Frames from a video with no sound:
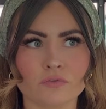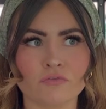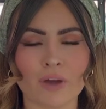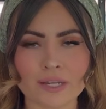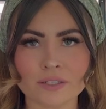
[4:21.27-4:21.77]

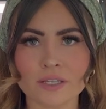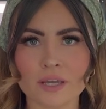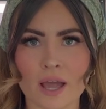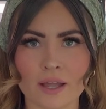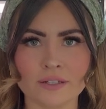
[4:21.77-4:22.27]
finally
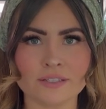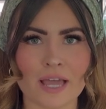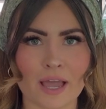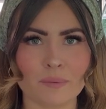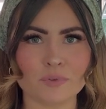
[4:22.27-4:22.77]
had
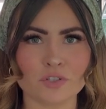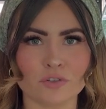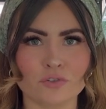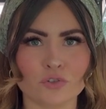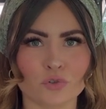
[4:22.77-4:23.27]
time
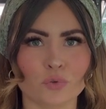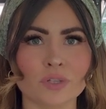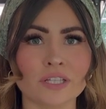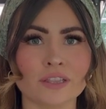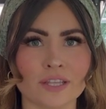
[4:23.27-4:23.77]
to
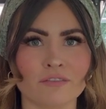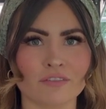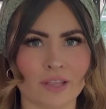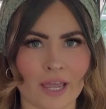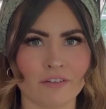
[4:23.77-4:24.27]
truly
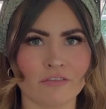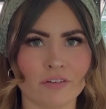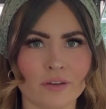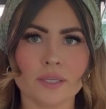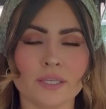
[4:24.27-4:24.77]
live life.
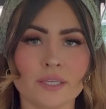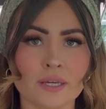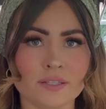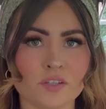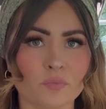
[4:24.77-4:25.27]

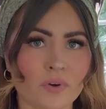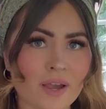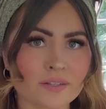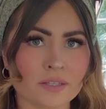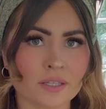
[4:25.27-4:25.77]
Yet
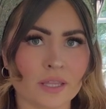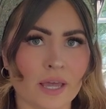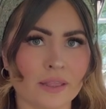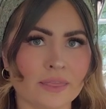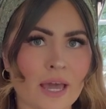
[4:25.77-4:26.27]
surprisingly,
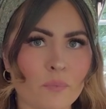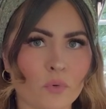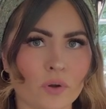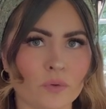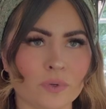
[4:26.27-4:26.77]
at that
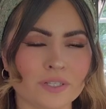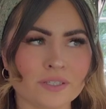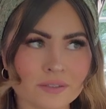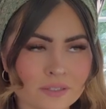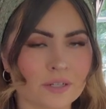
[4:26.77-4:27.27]
point, we
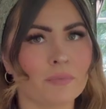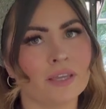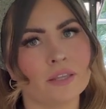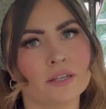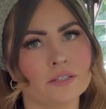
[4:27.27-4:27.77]
still didn't
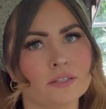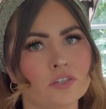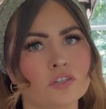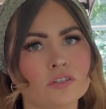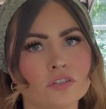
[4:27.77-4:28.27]
make that
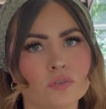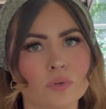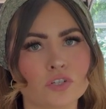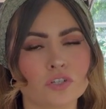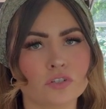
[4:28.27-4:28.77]
decision to
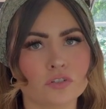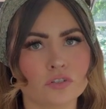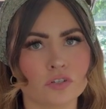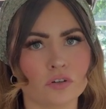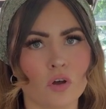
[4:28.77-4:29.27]
switch
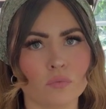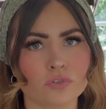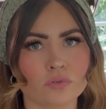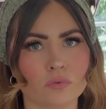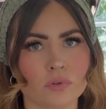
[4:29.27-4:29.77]
to
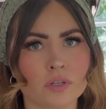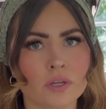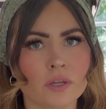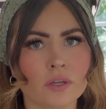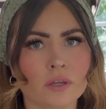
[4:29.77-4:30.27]
homeschool.
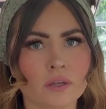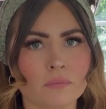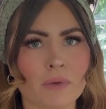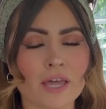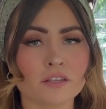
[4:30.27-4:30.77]

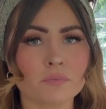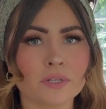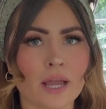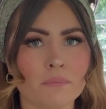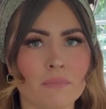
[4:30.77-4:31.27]
My
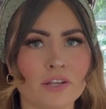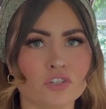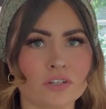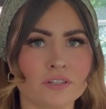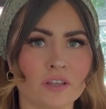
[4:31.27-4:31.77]
husband had
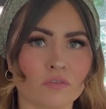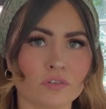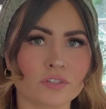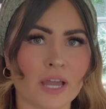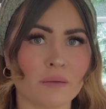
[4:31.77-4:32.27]
mentioned
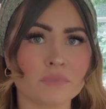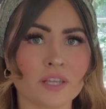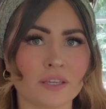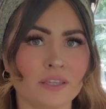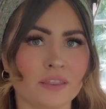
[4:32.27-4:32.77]
several times
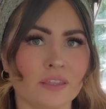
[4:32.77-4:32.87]
that he